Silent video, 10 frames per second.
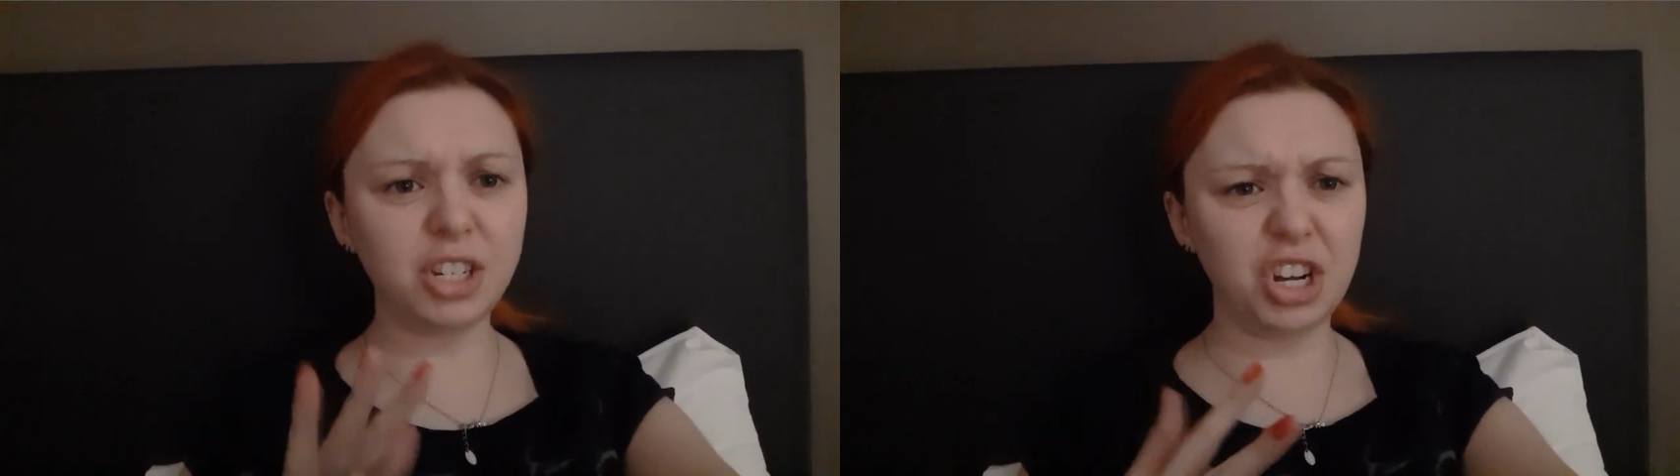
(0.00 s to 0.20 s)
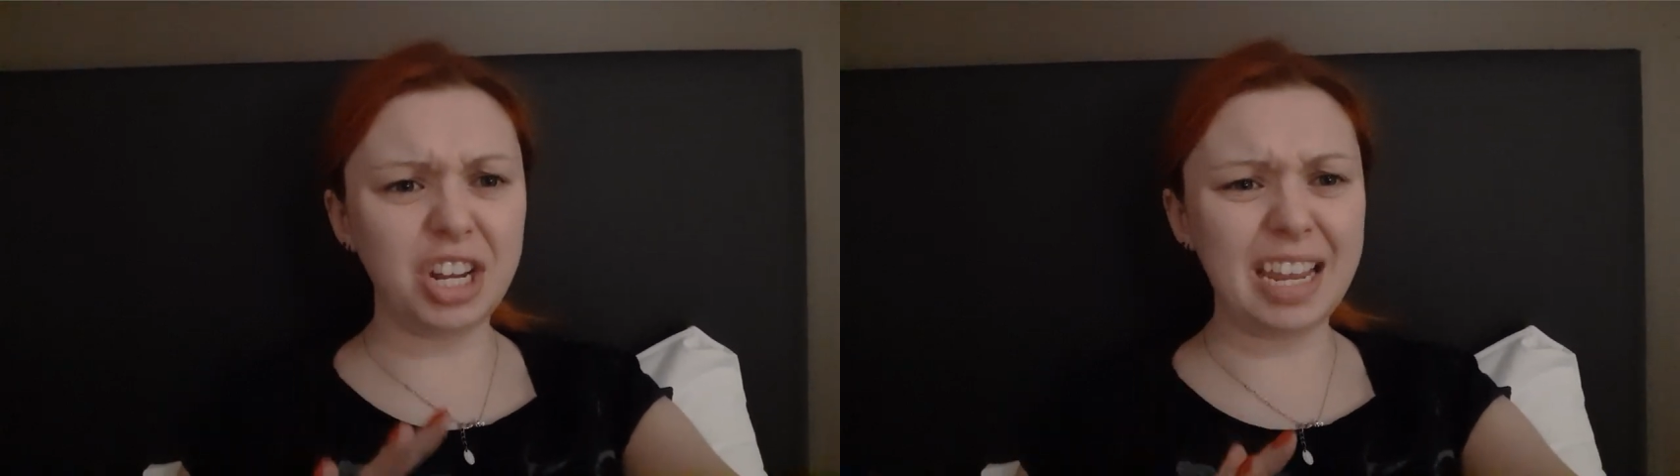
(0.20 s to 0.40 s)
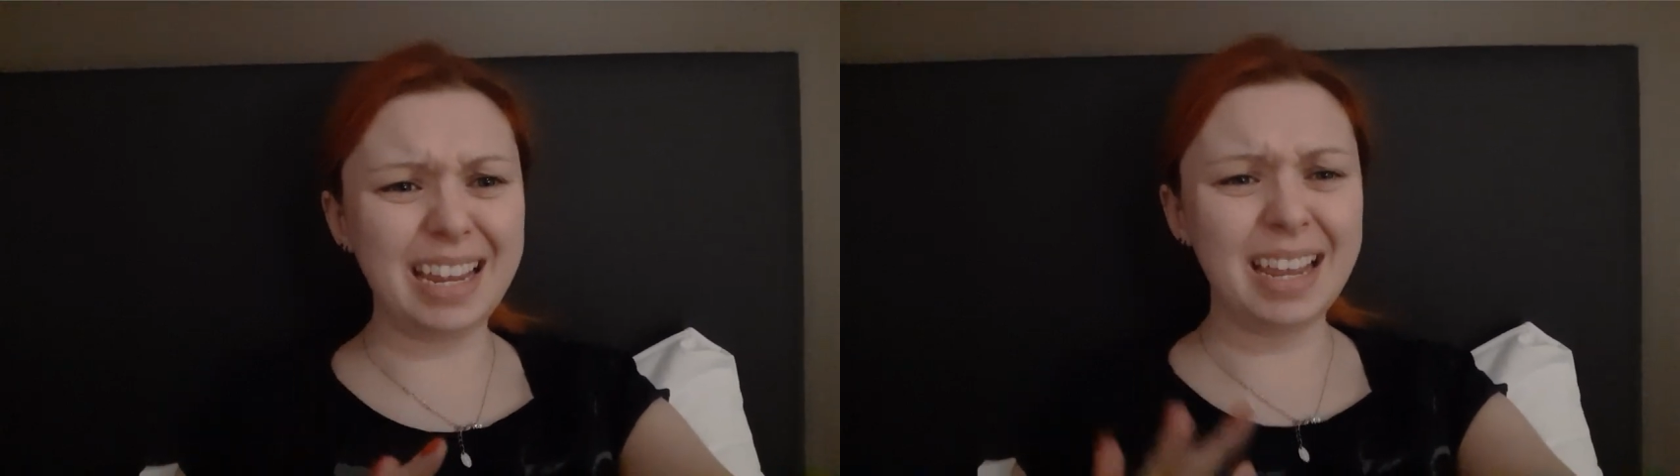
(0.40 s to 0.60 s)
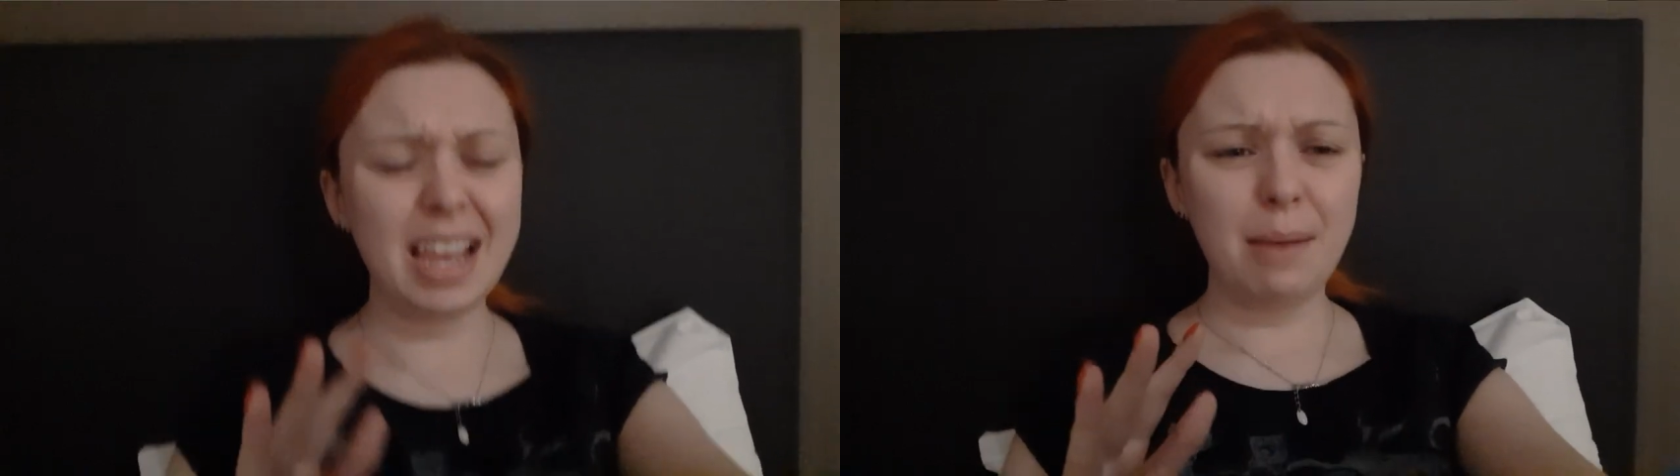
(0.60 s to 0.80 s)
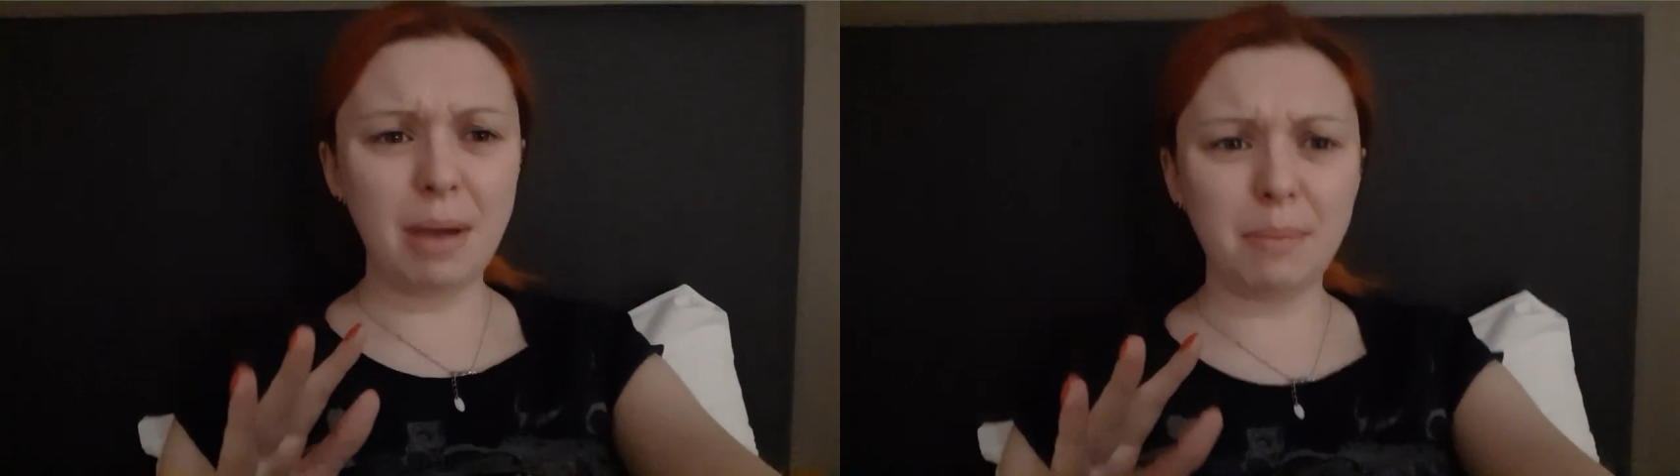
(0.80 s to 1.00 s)
jerky,
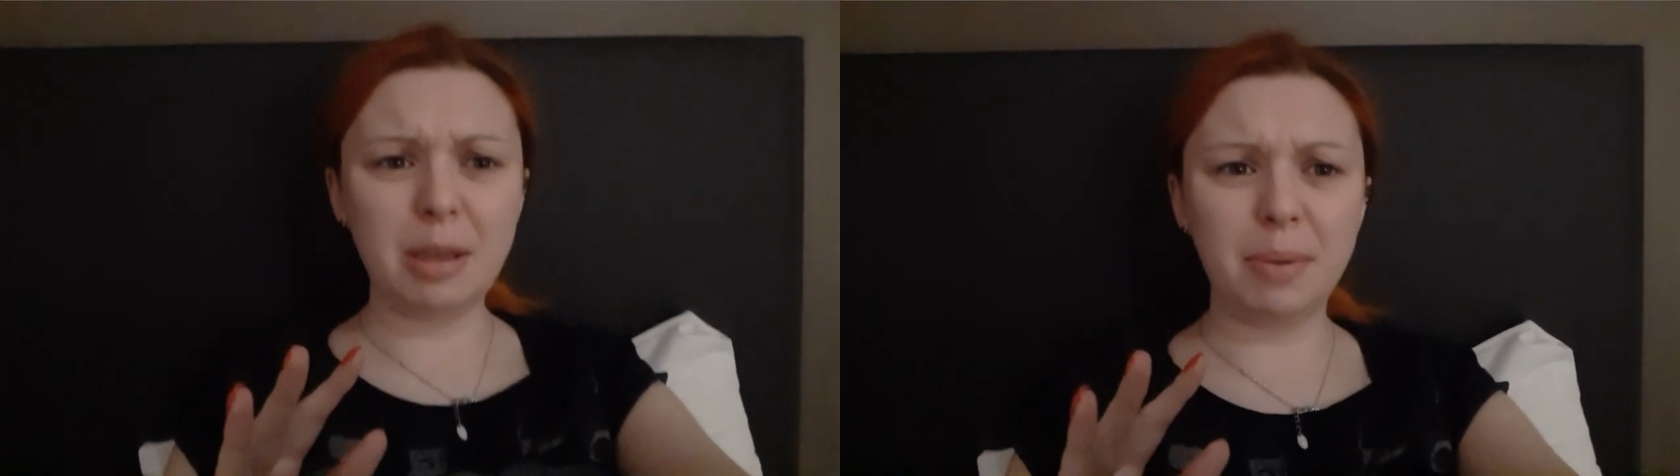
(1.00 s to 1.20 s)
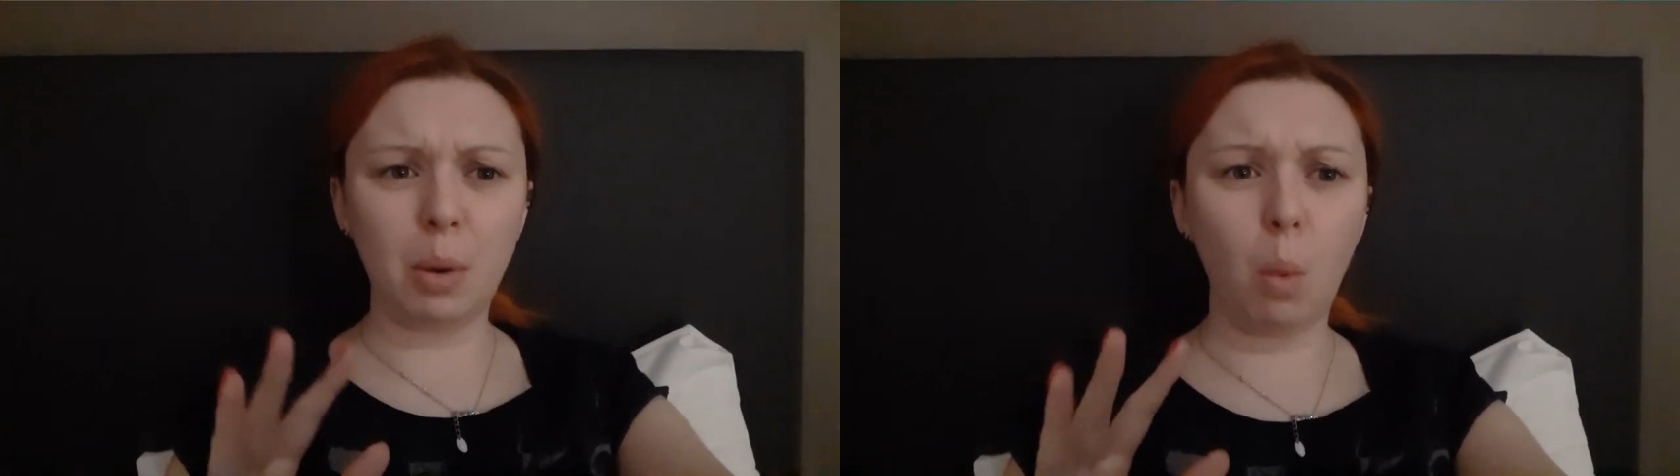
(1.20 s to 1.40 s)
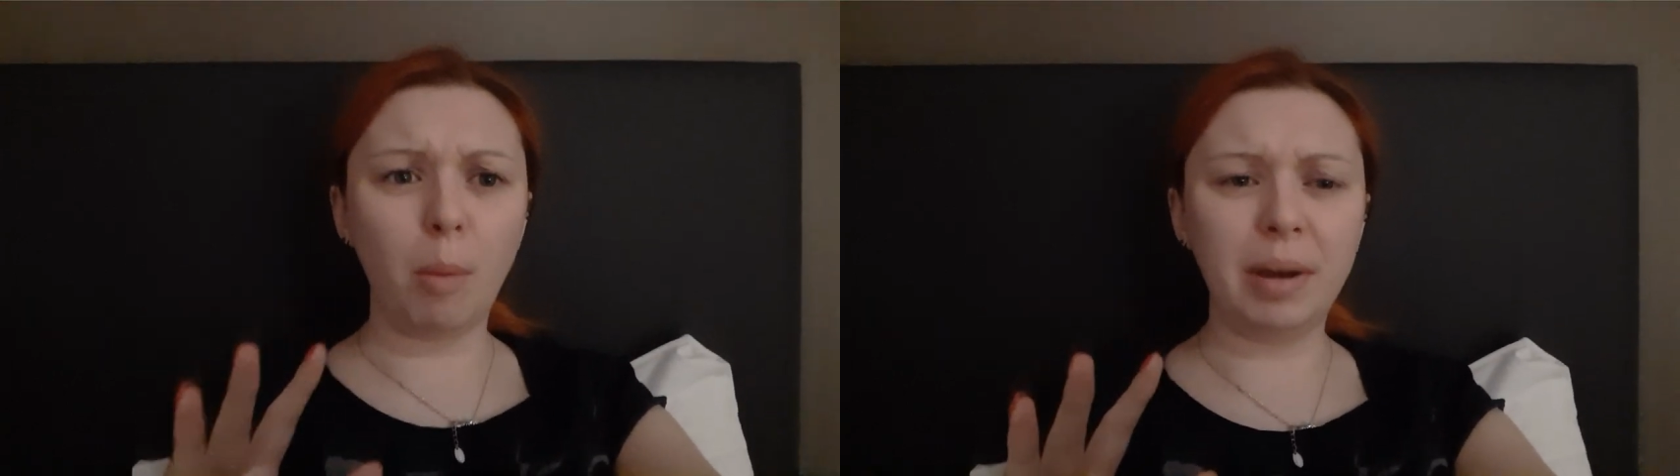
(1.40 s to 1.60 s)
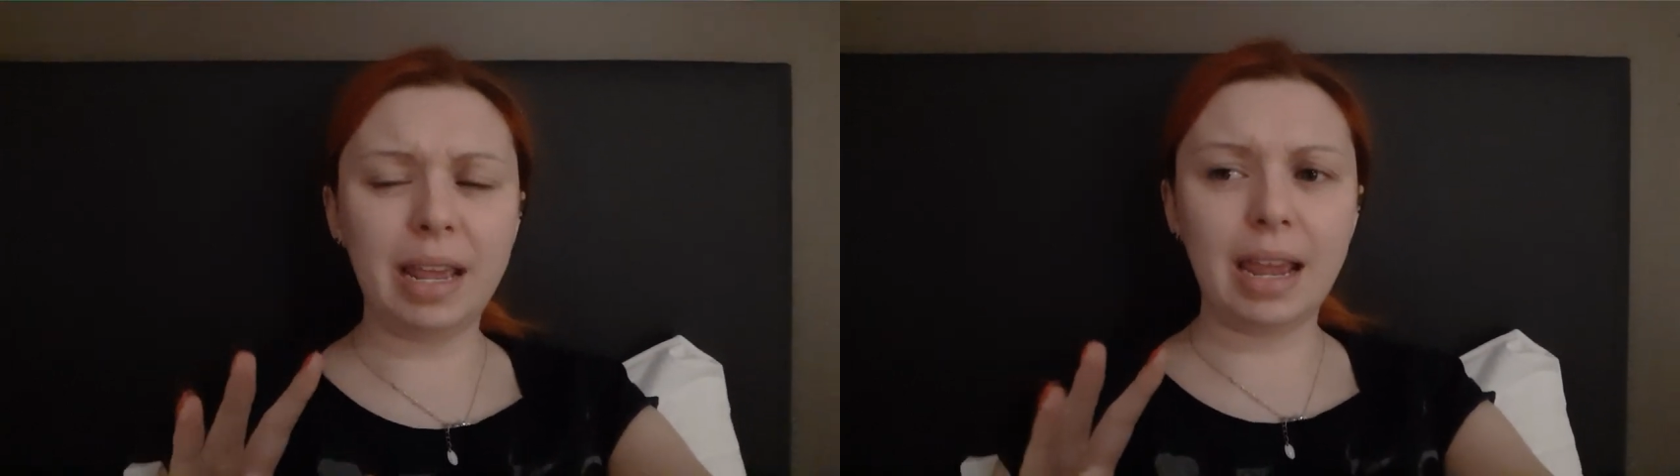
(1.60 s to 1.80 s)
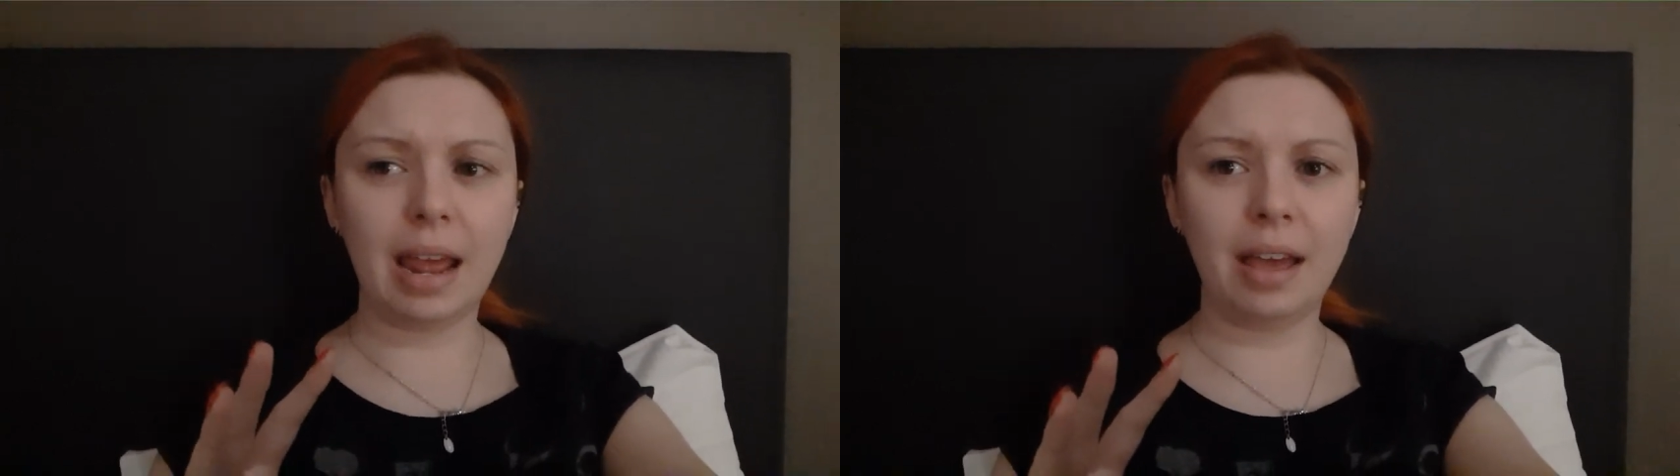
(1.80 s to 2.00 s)
might be a bit
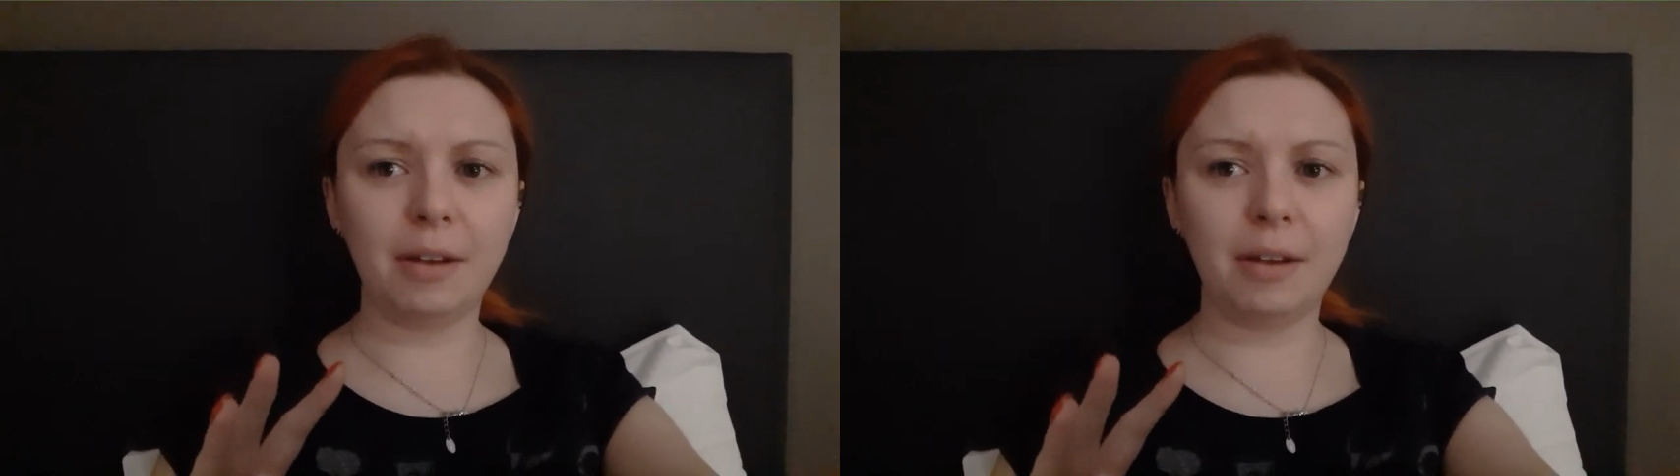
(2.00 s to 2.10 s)
wobbly,